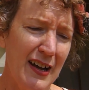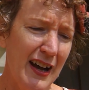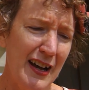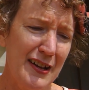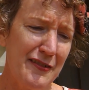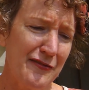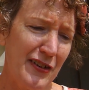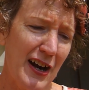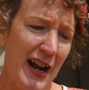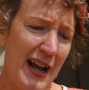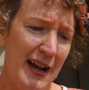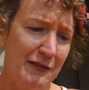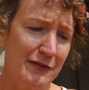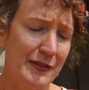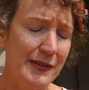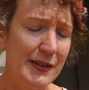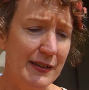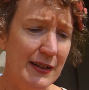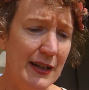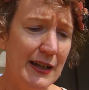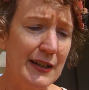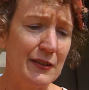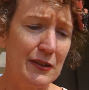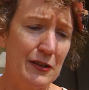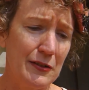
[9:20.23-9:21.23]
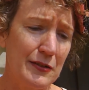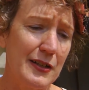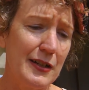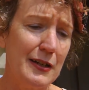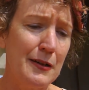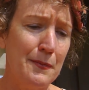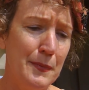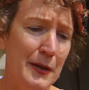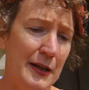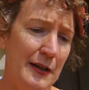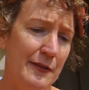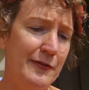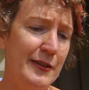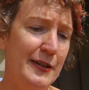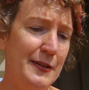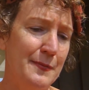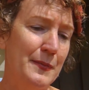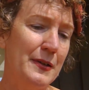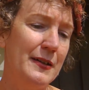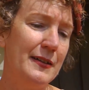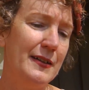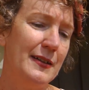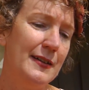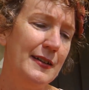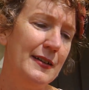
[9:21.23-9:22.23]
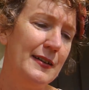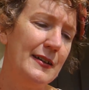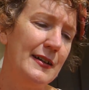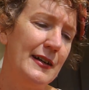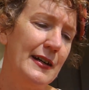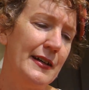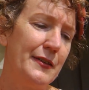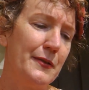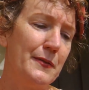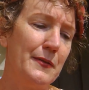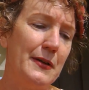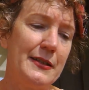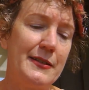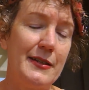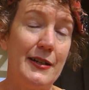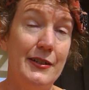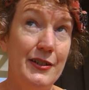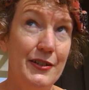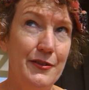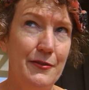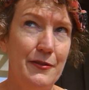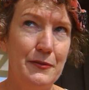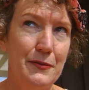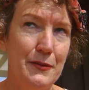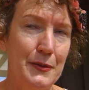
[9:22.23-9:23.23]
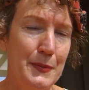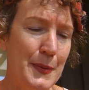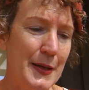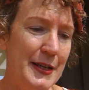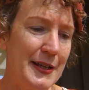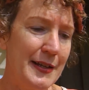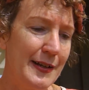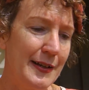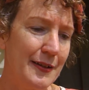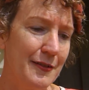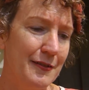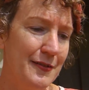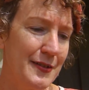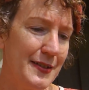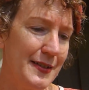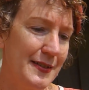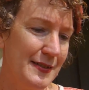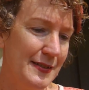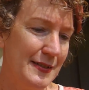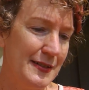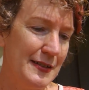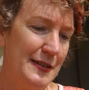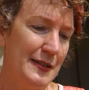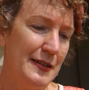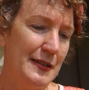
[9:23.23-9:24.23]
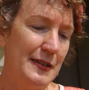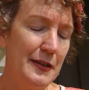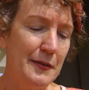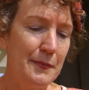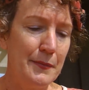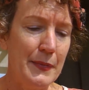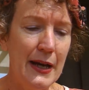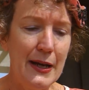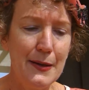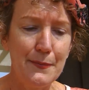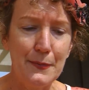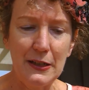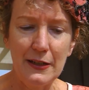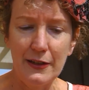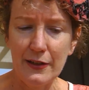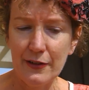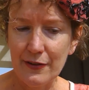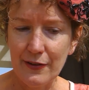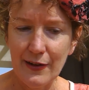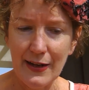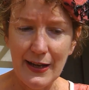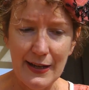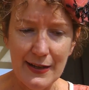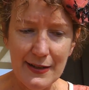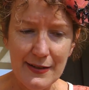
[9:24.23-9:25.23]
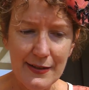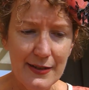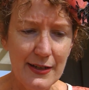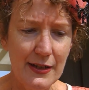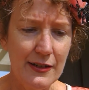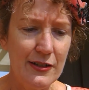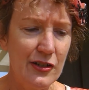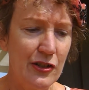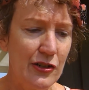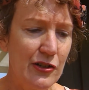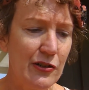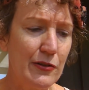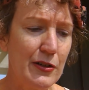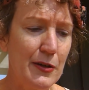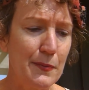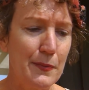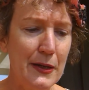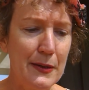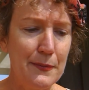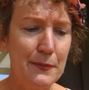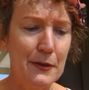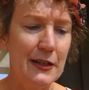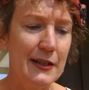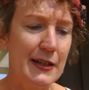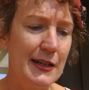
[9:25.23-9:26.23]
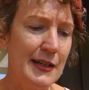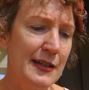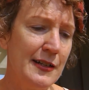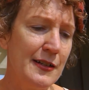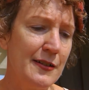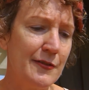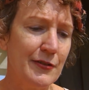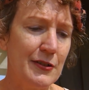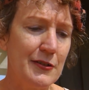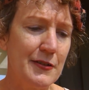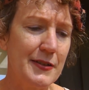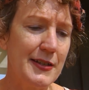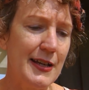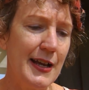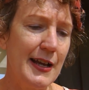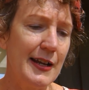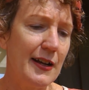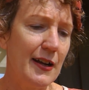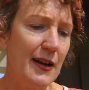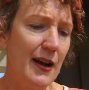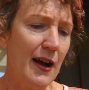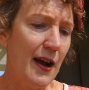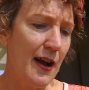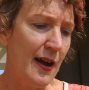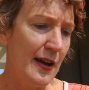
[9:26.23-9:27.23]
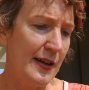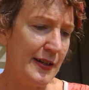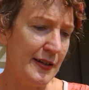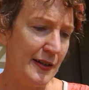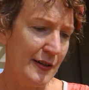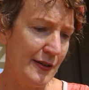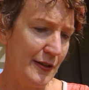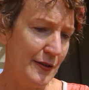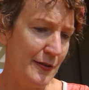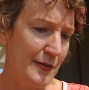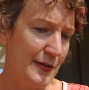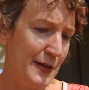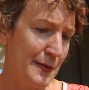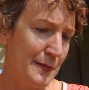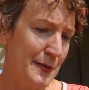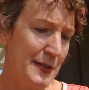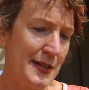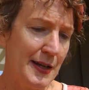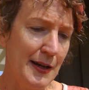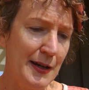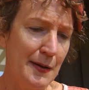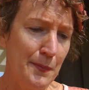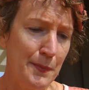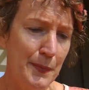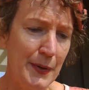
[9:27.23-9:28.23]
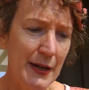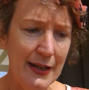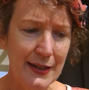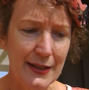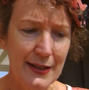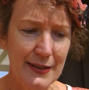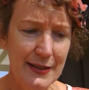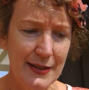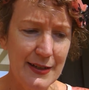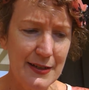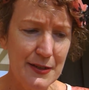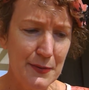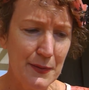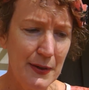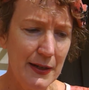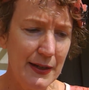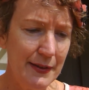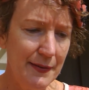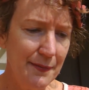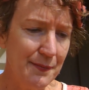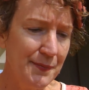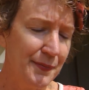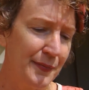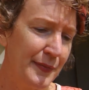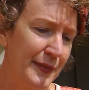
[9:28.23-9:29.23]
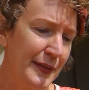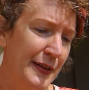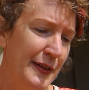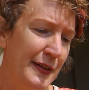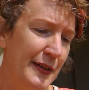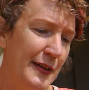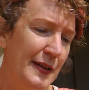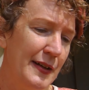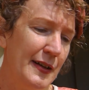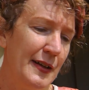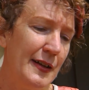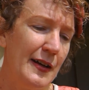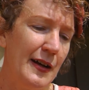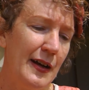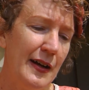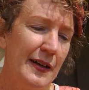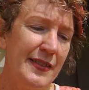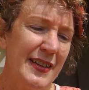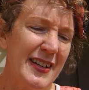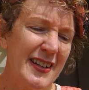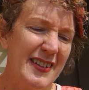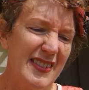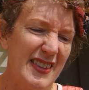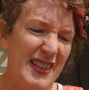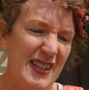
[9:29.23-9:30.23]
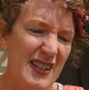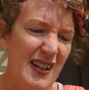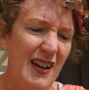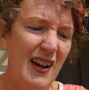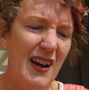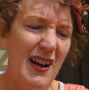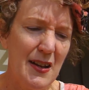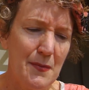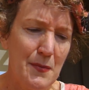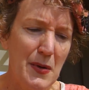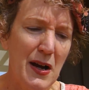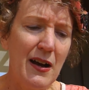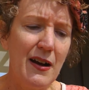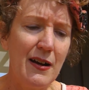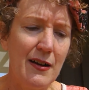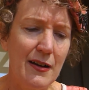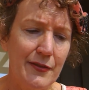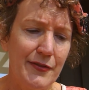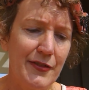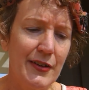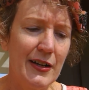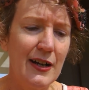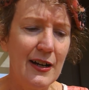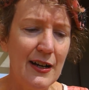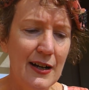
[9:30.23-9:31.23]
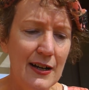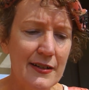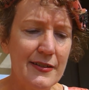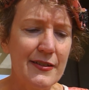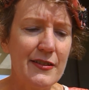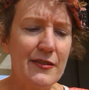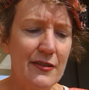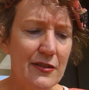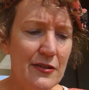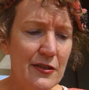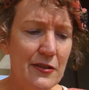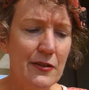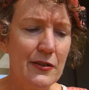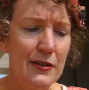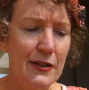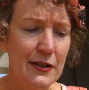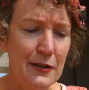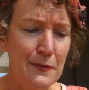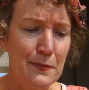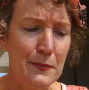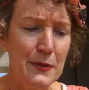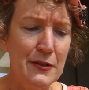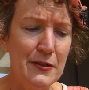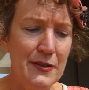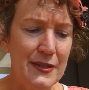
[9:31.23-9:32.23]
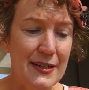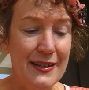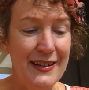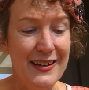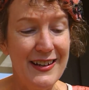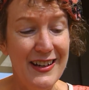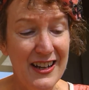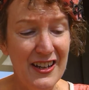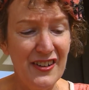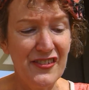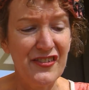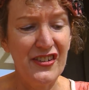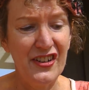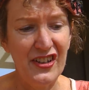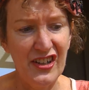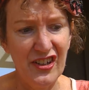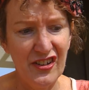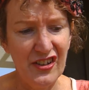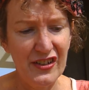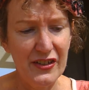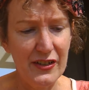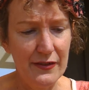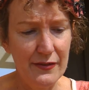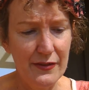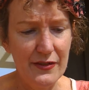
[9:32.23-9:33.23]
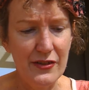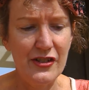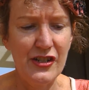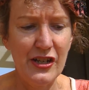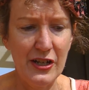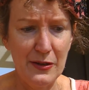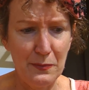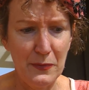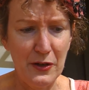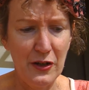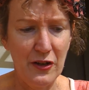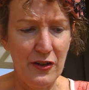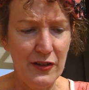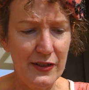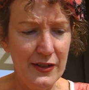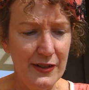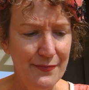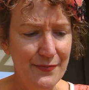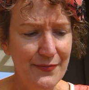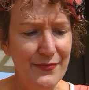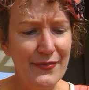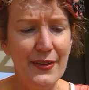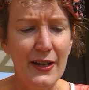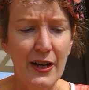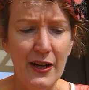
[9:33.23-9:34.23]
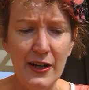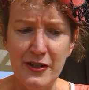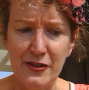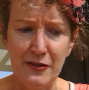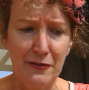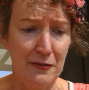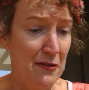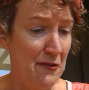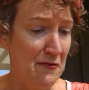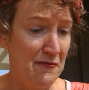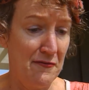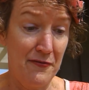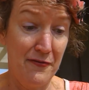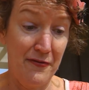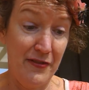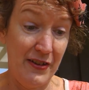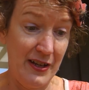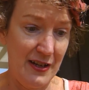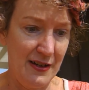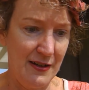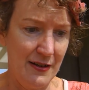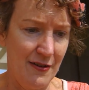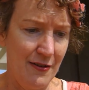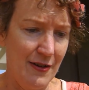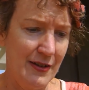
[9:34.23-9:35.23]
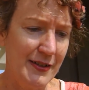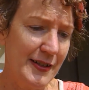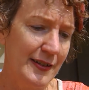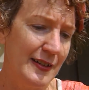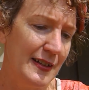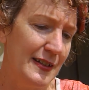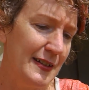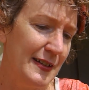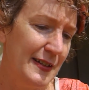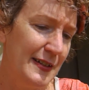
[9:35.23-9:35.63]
I frowned and looked above him. Otherwise I knew it would be giggles. Pamela Craig said Echuca people at intervals saying, "I didn't know there was a humpback in this one." I think at the time half-caste thought it amusing, half-not, Jim-not, Nigel V-not.